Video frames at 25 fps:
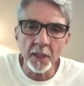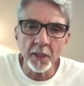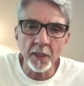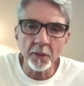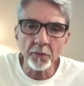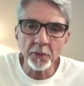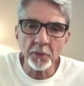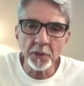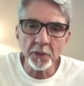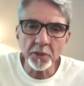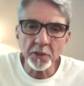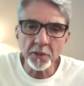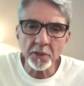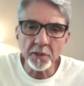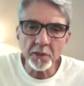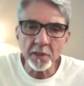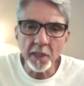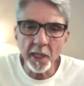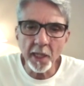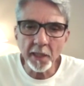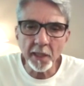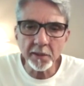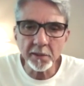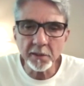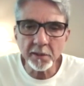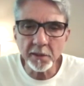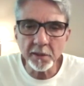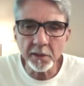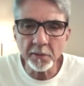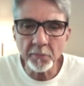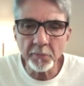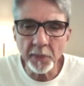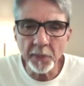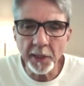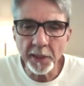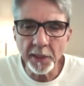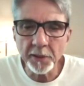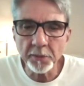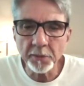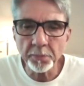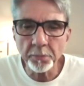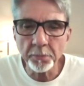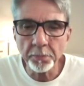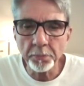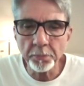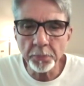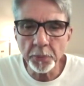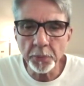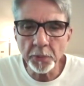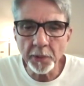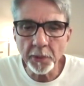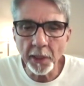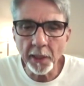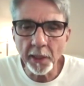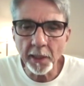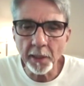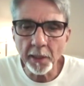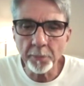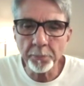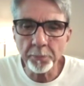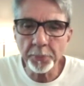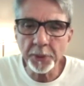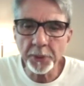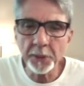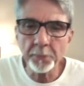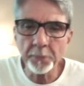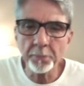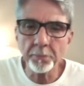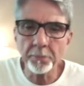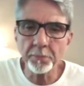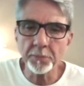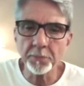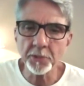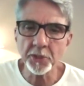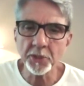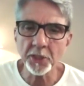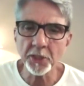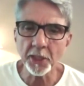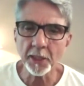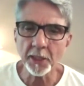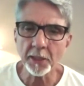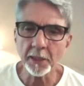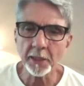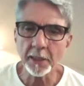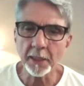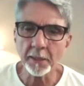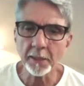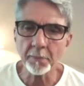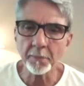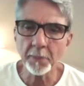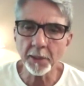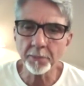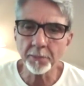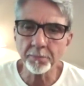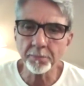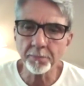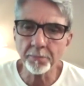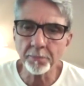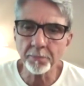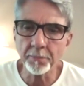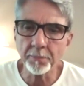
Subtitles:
which is nothing but punarapi janamam,